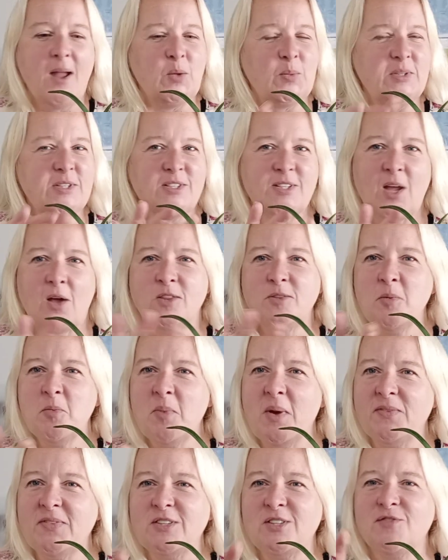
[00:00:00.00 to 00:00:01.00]
always tell them
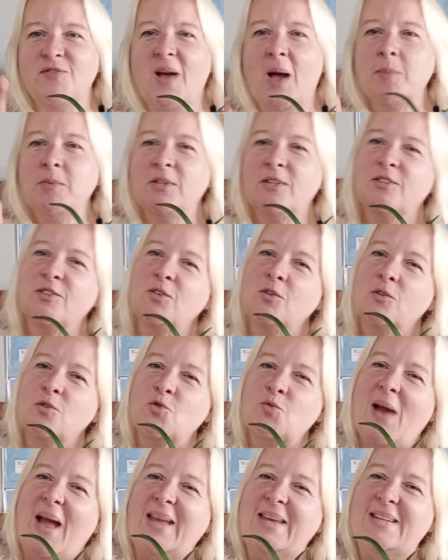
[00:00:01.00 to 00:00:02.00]
about these fabulous little
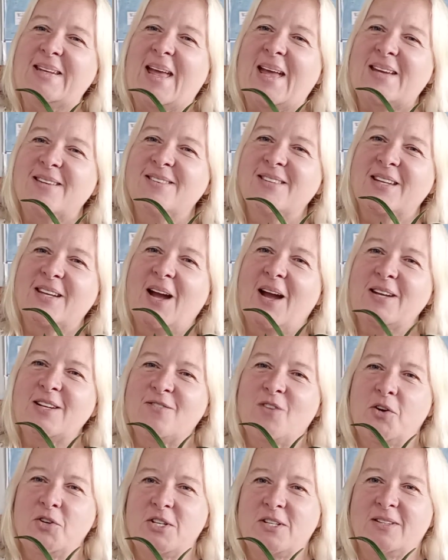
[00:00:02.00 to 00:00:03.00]
dragon heads that kind
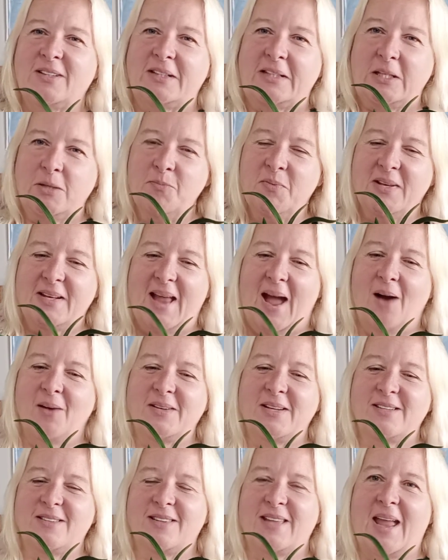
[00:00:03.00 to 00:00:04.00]
of are just leaping out
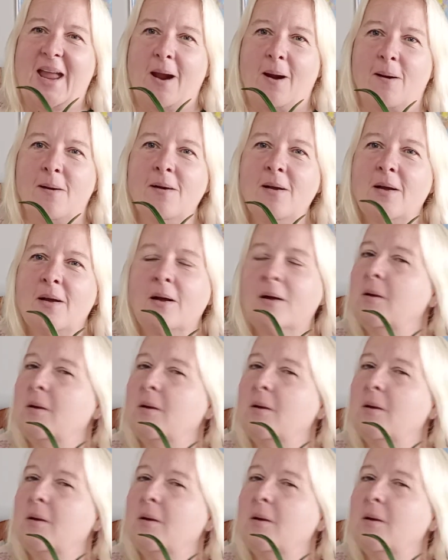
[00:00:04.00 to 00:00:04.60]
into the air.